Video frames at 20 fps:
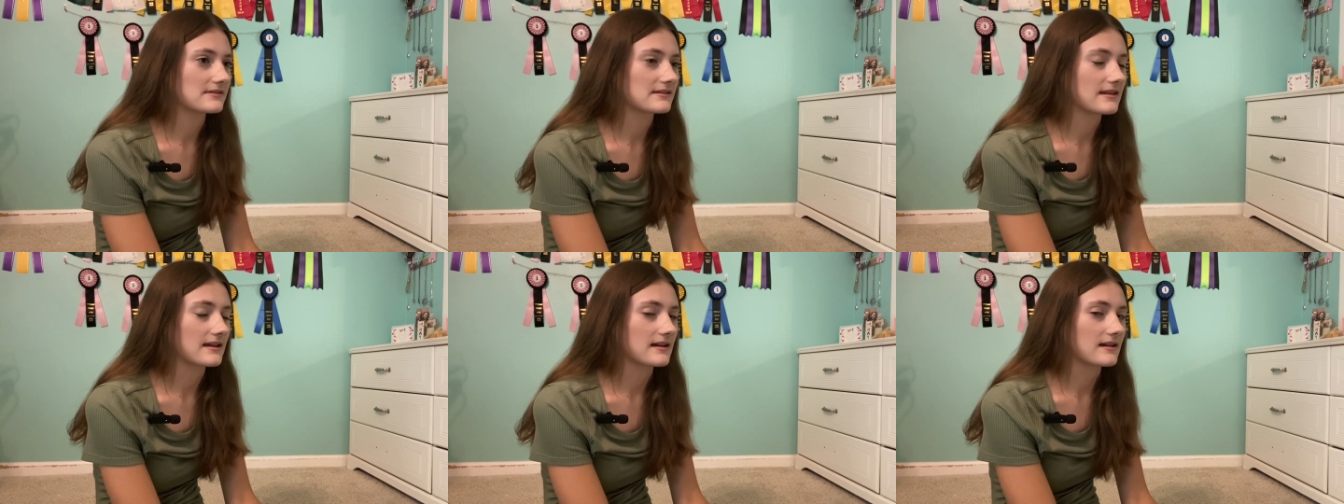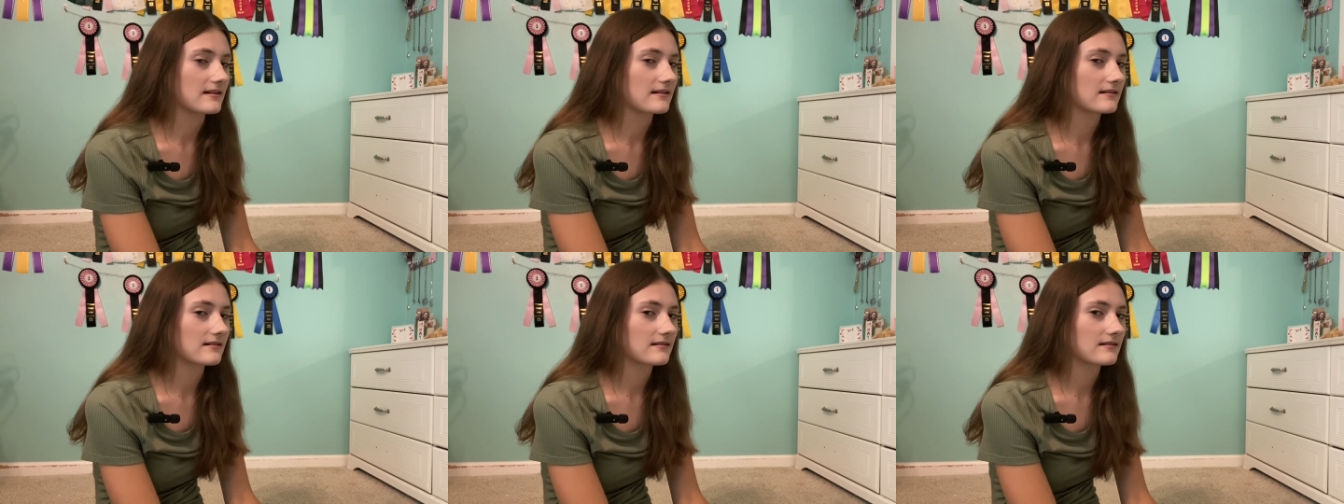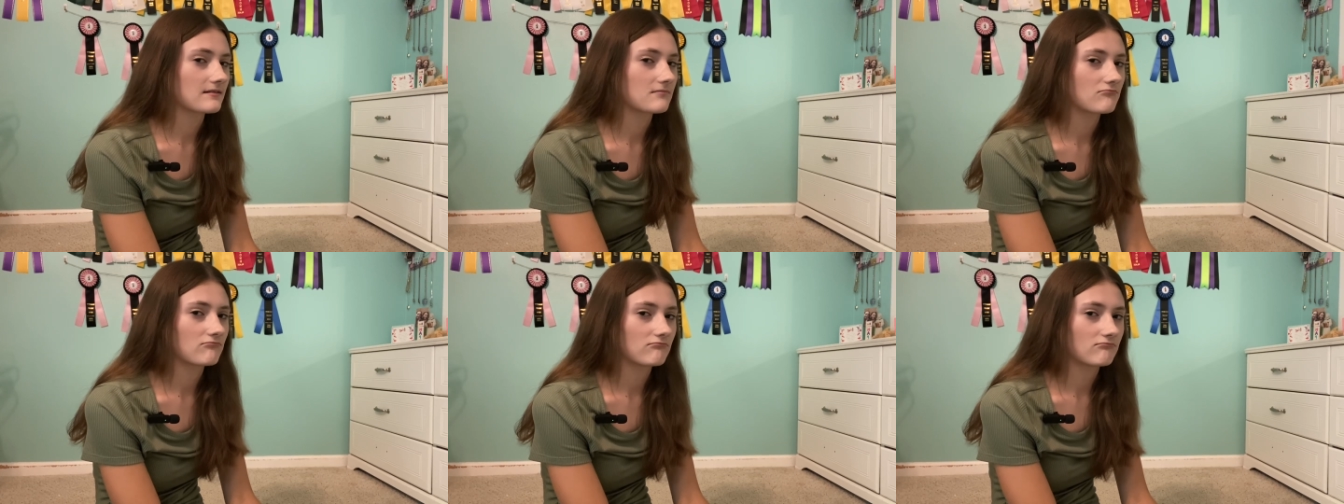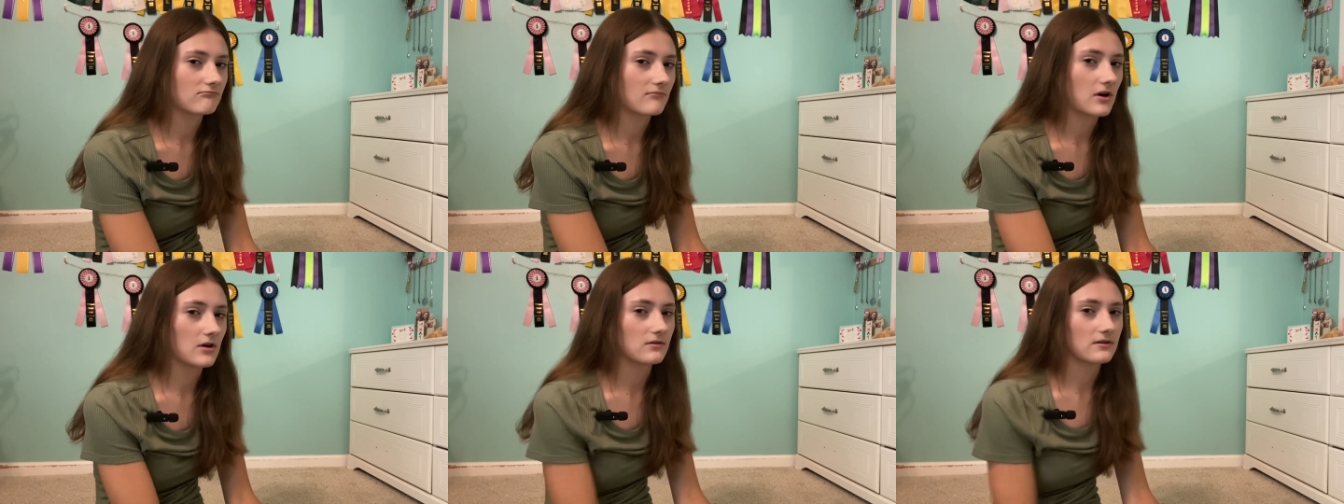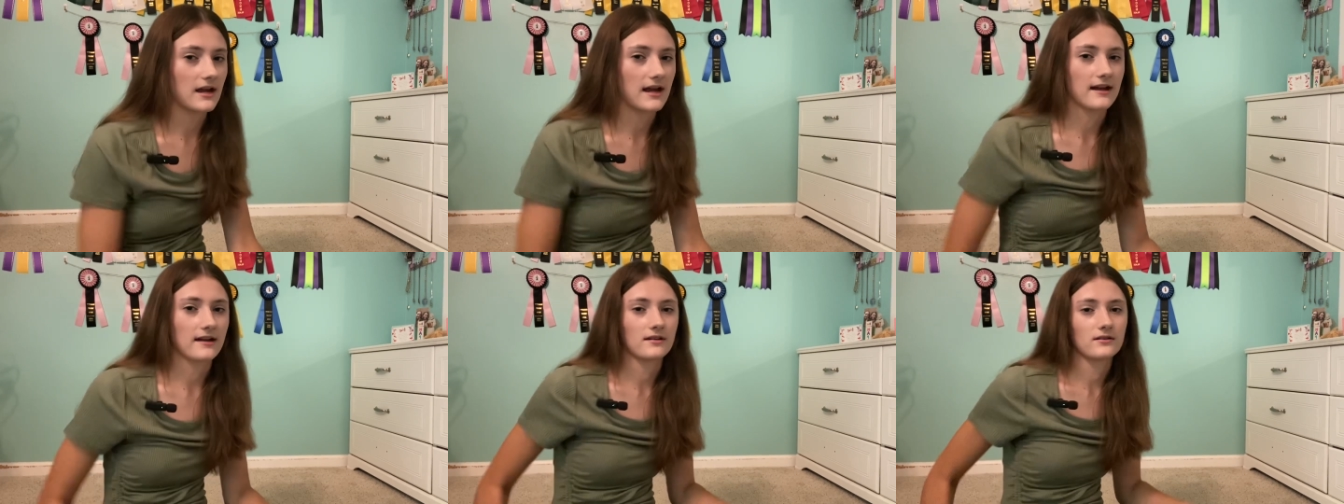like,
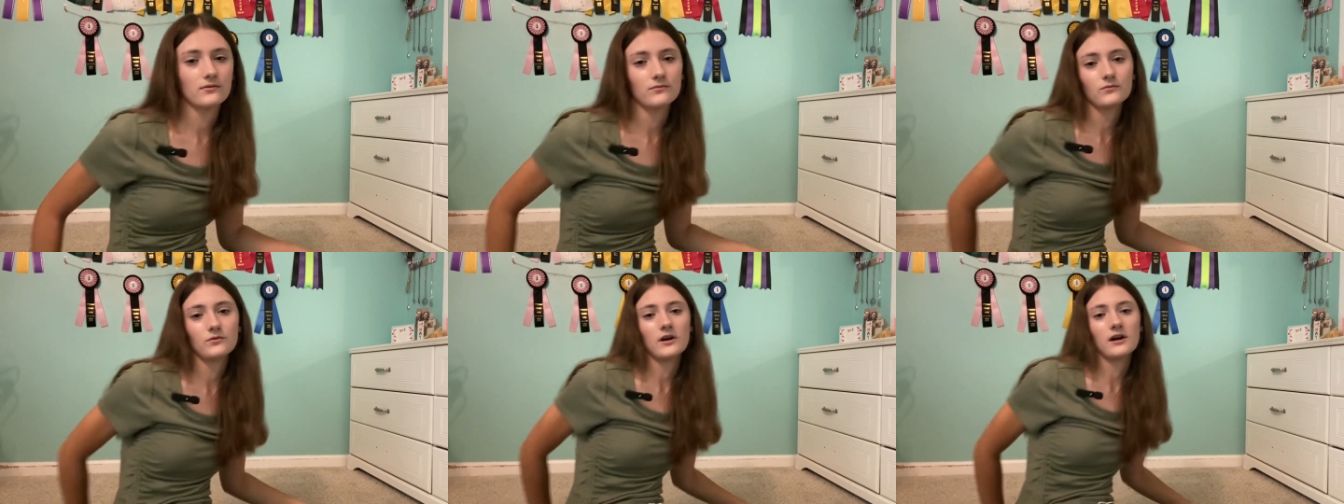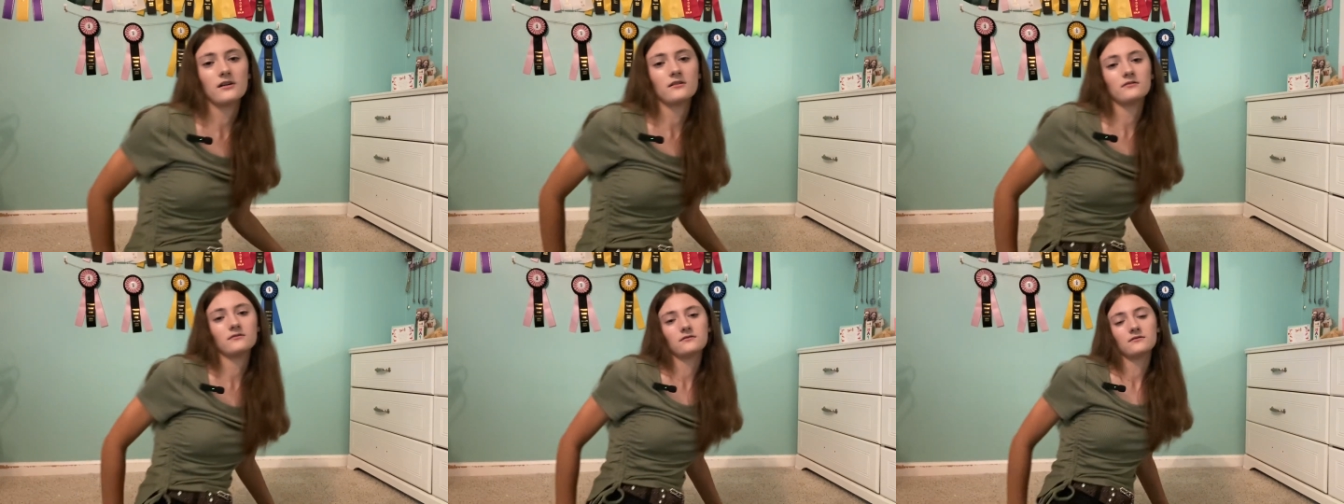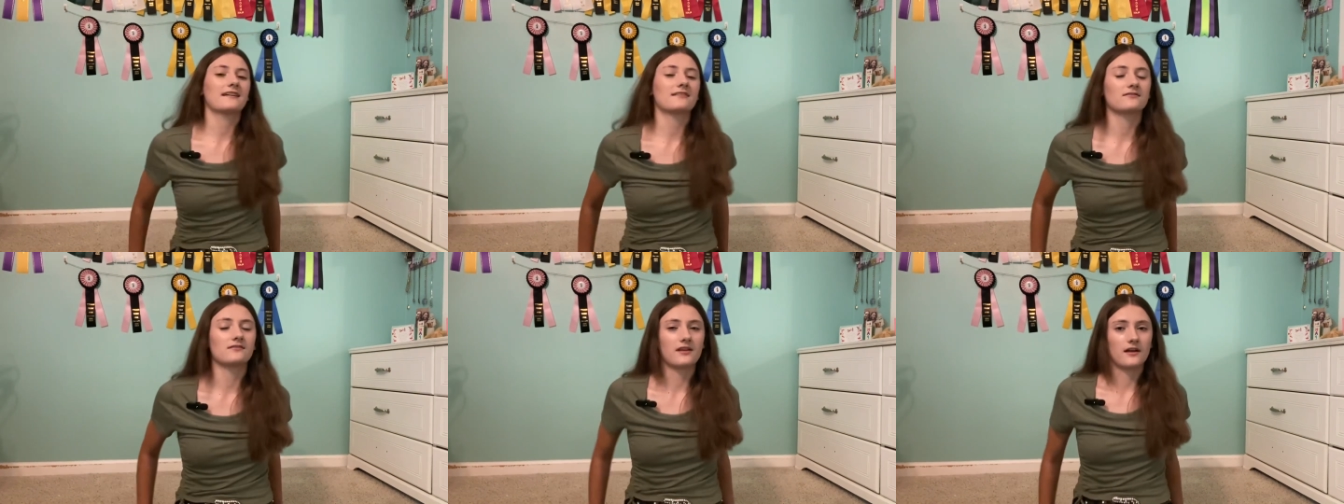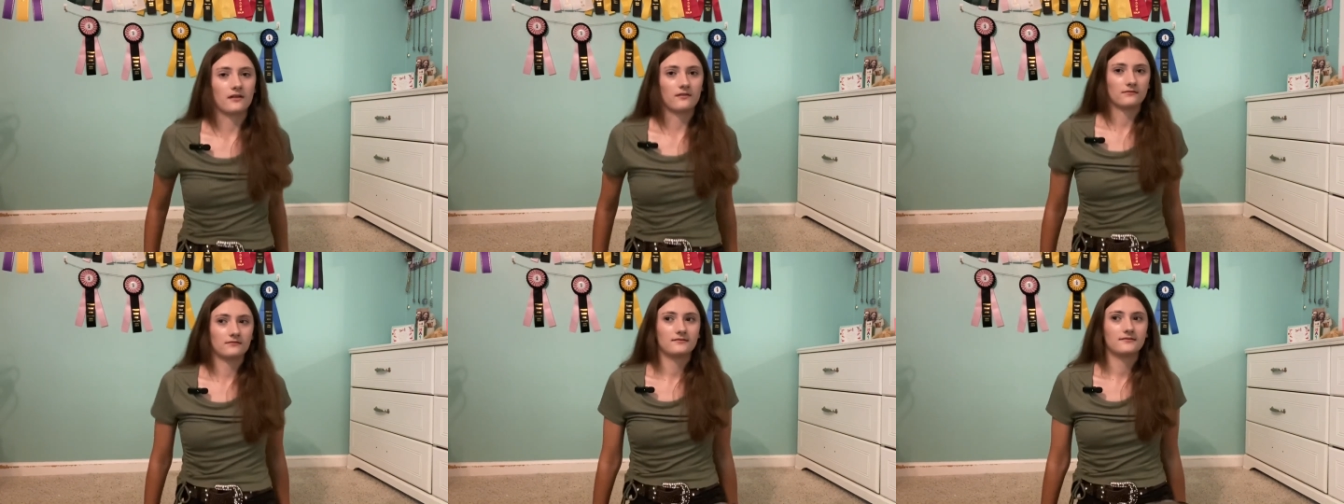okay, well, I don't know.